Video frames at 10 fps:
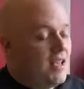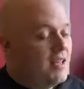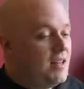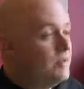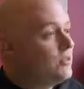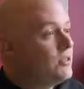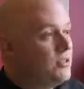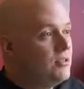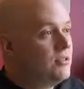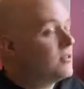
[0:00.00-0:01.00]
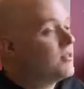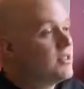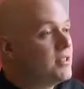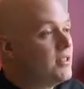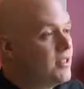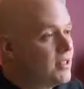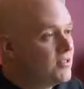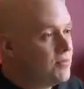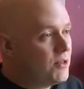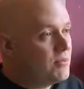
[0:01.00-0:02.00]
enabled you to sort of see
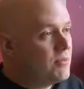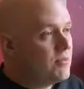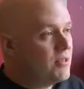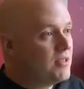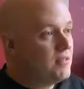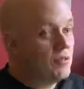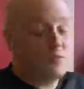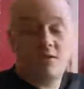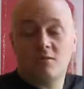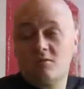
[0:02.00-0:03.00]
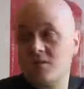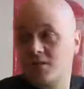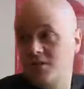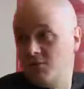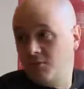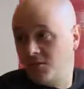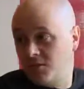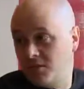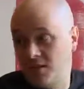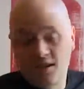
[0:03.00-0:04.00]
things from multiple points of view. Whether it was the
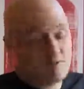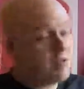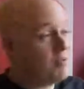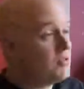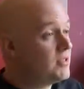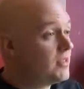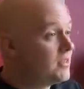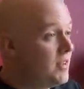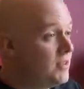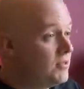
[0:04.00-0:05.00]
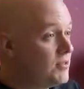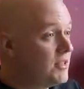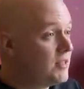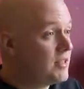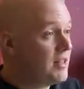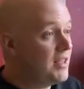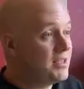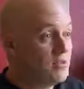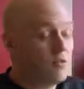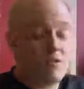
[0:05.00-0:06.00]
original Rainbow Six novel, as
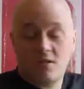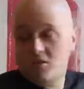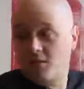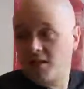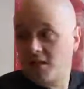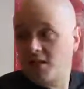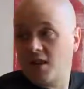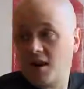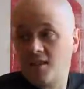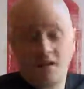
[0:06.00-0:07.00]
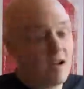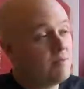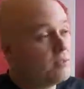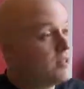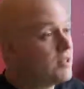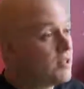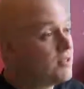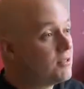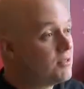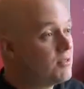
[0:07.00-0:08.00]
Clancy wrote it, you spent a lot of time with the
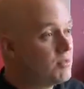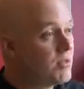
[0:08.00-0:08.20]
terrorist group